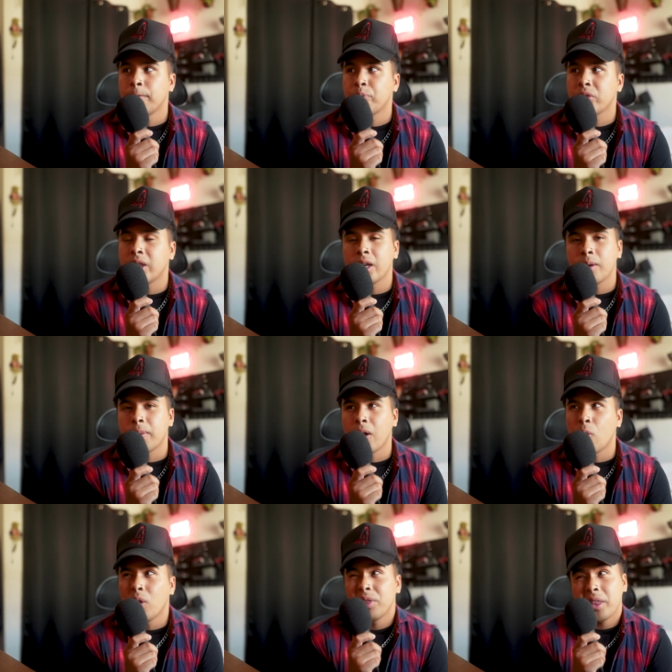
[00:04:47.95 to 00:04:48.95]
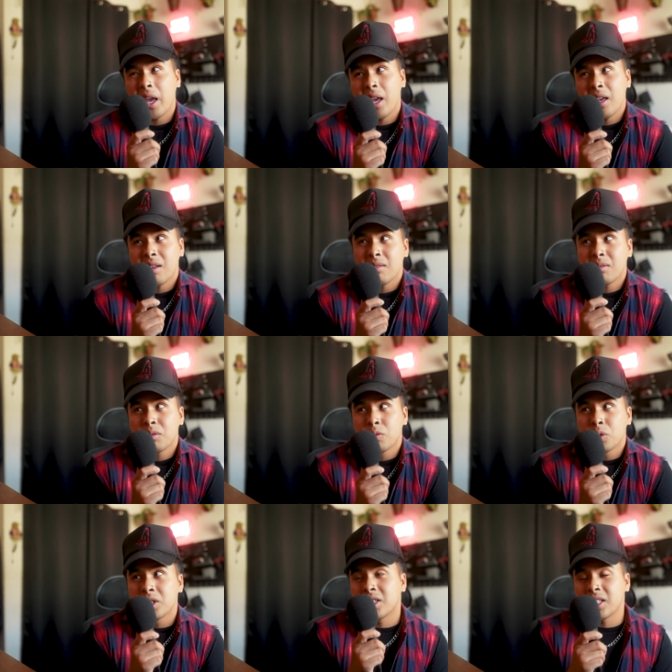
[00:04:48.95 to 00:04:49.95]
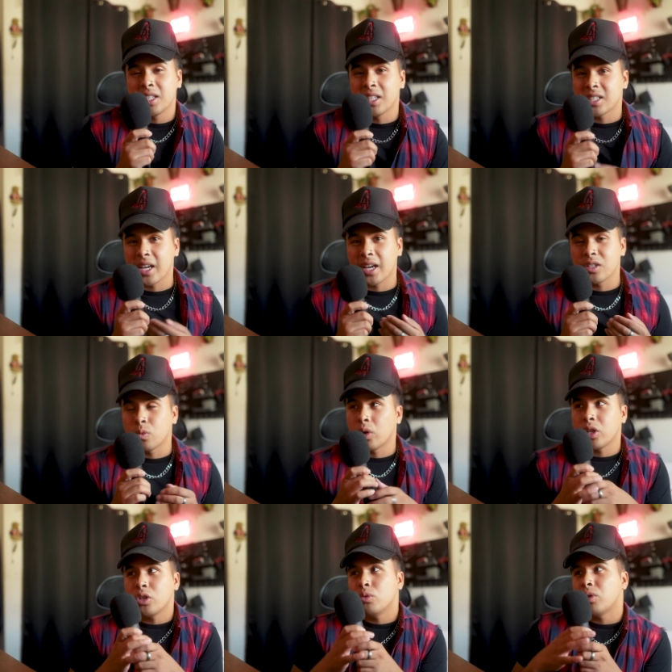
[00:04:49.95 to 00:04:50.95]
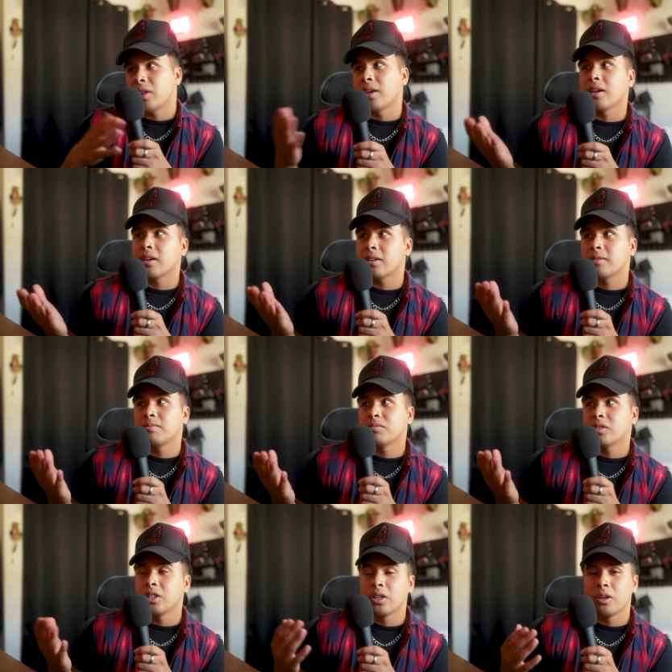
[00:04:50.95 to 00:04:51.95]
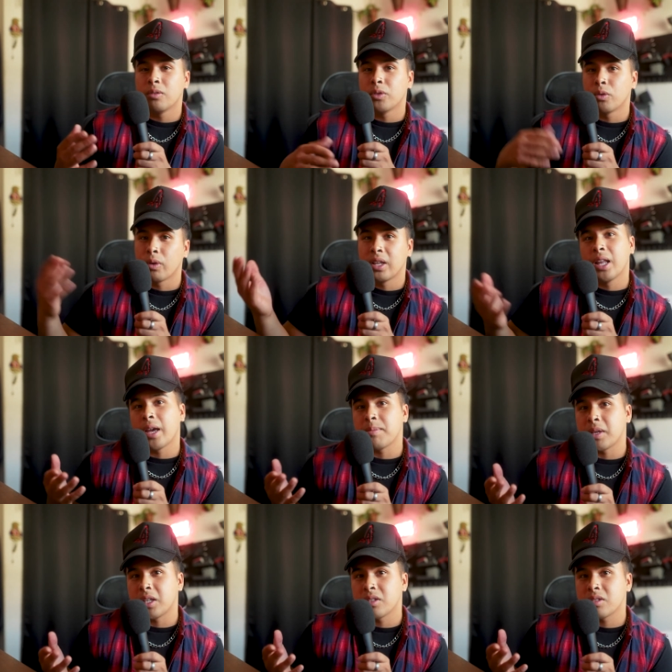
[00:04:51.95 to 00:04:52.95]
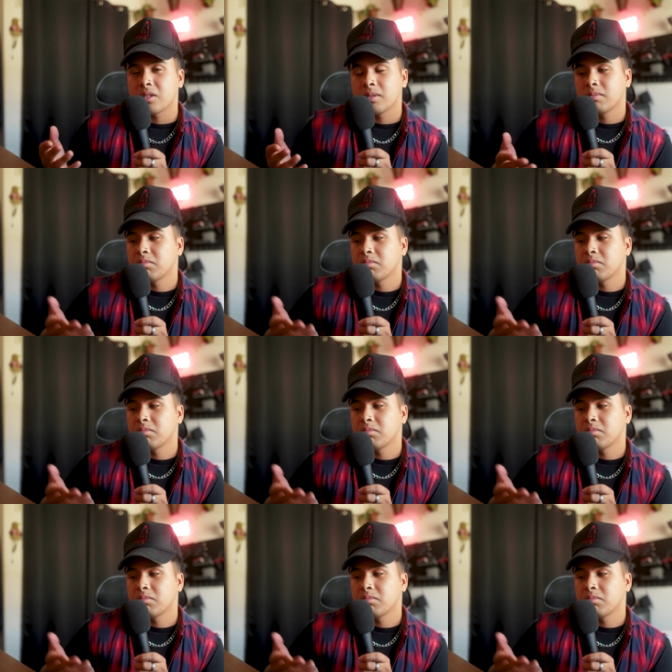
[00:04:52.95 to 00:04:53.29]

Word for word: think about what they would see this as. What do you think, you know, the red light means?